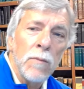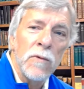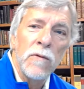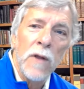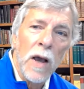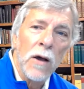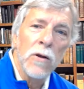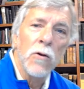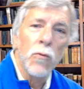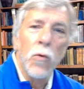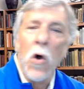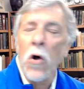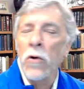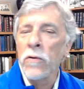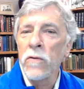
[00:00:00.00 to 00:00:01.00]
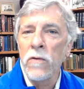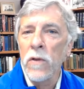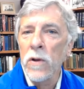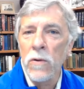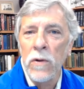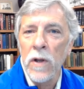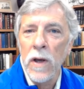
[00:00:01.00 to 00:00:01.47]
down to wrongs that
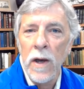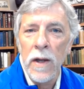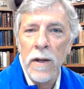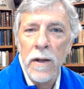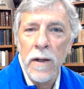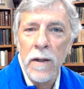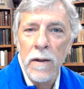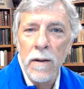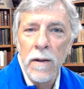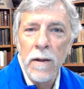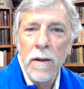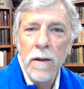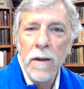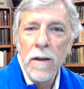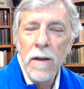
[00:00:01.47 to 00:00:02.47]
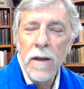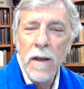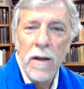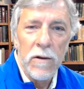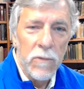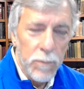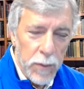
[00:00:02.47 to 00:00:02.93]
are done,
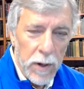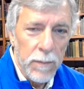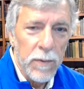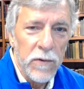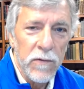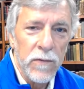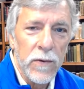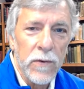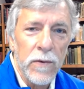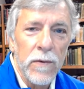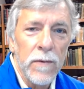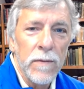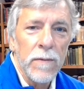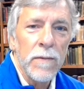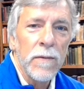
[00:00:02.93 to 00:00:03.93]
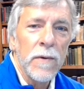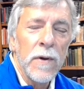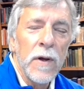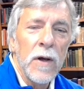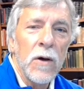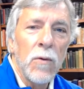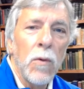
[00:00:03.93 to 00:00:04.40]
it is purposeful
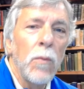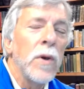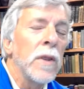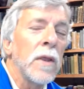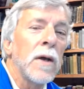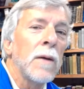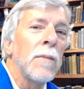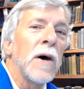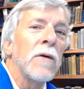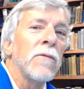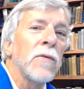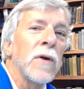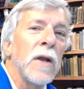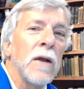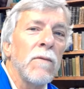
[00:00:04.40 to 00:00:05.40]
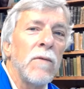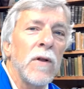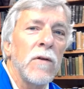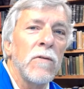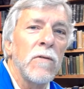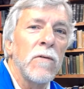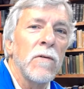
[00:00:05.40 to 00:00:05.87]
when we think about
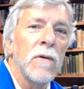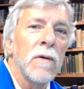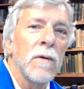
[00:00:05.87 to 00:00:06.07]
forgiveness.